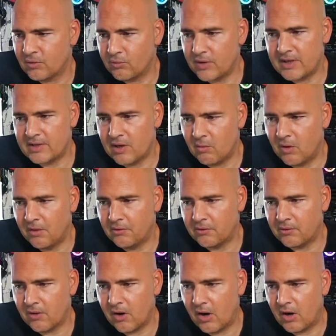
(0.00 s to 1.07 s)
retail
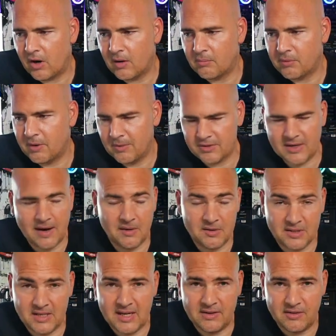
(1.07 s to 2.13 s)
ones are pretty much
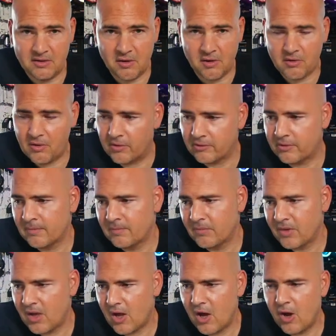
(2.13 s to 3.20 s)
guaranteed to go across.
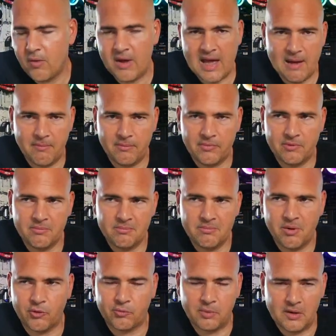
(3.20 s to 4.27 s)
OEMs,
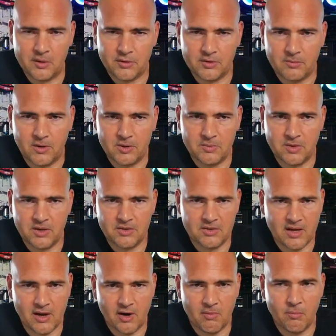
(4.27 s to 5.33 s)
possibly not so much because
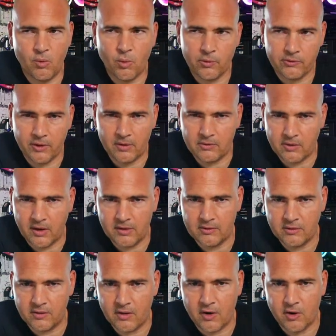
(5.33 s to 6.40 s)
they are more so tied
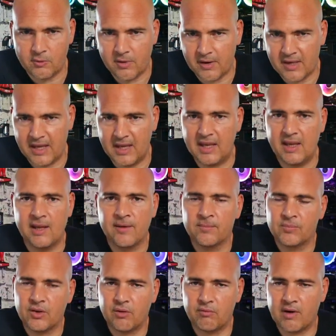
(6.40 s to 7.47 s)
to the hardware key
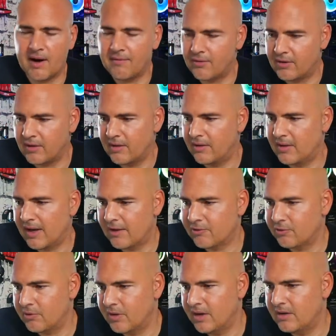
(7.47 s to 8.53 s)
rather than the
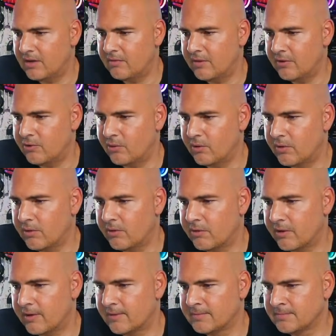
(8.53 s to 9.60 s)
actual individual
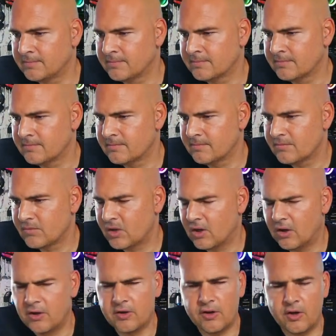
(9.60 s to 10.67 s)
user.
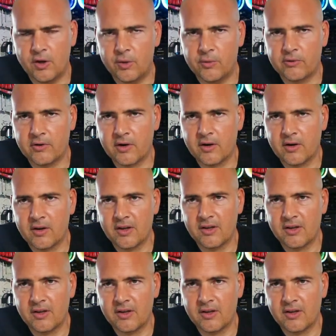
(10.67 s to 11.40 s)
User.